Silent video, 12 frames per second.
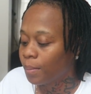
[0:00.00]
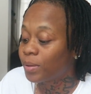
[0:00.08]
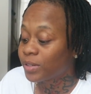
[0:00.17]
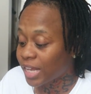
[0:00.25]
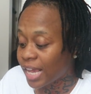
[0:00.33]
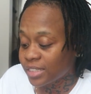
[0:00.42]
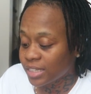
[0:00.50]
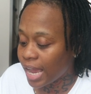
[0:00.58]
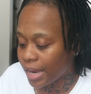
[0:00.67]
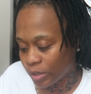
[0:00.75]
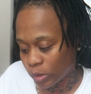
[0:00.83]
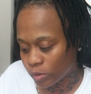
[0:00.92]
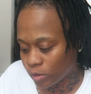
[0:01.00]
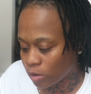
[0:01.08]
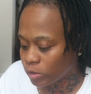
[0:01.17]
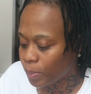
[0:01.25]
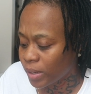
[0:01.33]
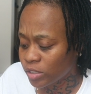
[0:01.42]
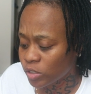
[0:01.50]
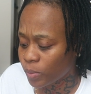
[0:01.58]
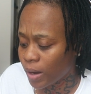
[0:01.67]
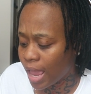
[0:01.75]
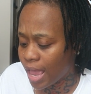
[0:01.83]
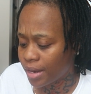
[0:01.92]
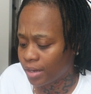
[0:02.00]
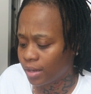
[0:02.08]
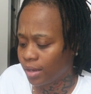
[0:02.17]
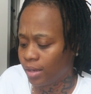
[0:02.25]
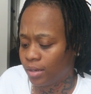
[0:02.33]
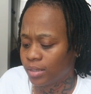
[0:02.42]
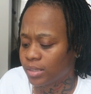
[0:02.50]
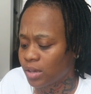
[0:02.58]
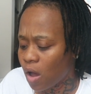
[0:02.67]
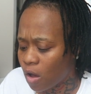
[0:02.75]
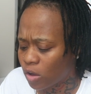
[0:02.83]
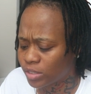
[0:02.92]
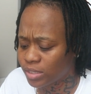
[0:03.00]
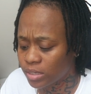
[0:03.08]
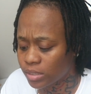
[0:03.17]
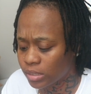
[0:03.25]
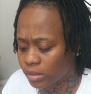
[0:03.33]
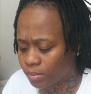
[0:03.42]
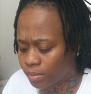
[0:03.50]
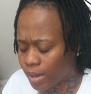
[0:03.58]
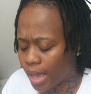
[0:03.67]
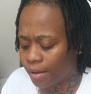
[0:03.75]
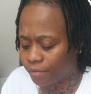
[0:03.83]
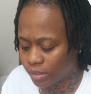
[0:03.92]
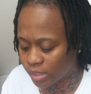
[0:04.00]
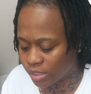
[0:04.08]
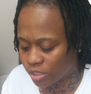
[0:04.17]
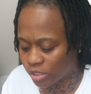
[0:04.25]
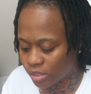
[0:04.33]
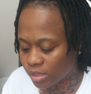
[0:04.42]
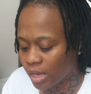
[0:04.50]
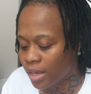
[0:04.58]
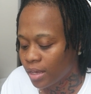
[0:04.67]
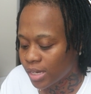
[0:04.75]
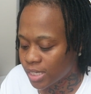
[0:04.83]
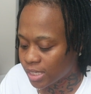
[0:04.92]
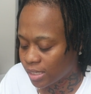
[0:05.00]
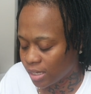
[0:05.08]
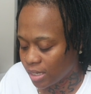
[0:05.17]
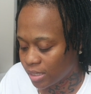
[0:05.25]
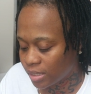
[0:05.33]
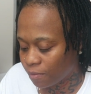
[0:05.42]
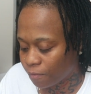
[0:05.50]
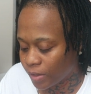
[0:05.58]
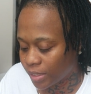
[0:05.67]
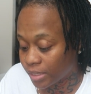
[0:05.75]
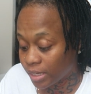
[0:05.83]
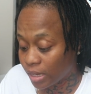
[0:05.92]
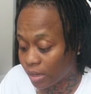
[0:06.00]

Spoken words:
Precisely I do. Those punches were added and it's called system have glitches. It's an easy fix and